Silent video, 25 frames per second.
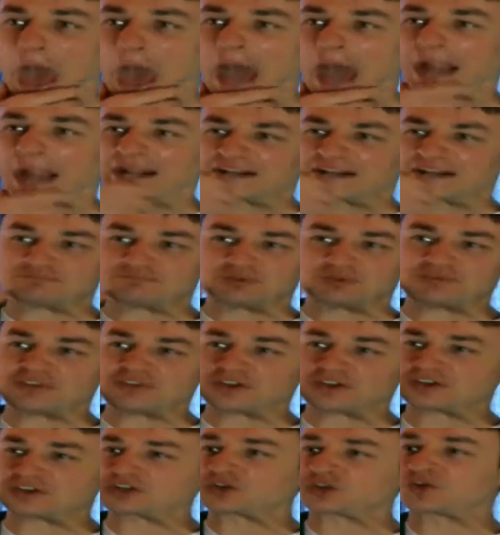just moving
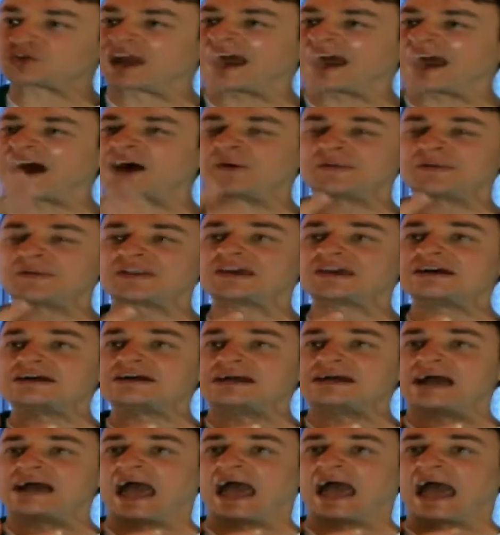it around.
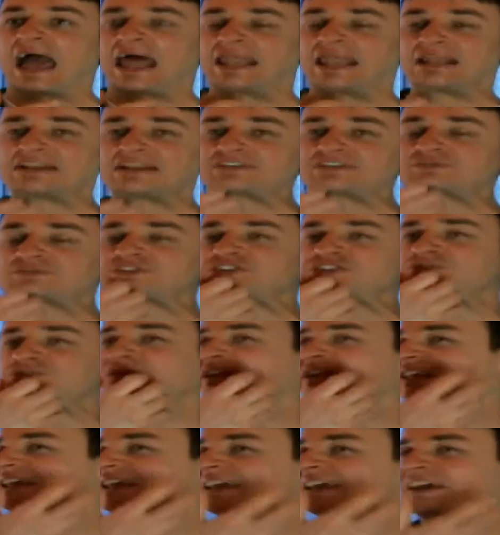And then it's
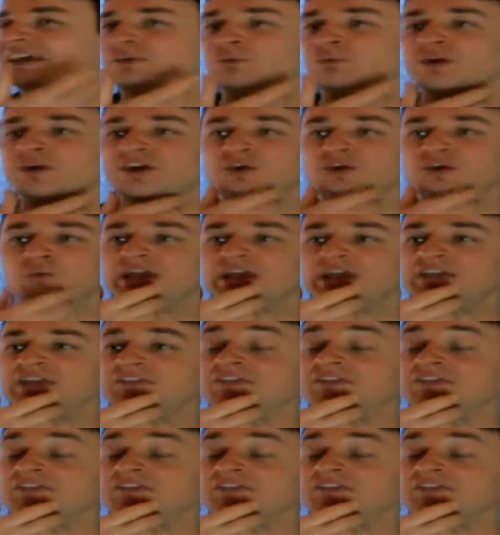restricting it in weird ways,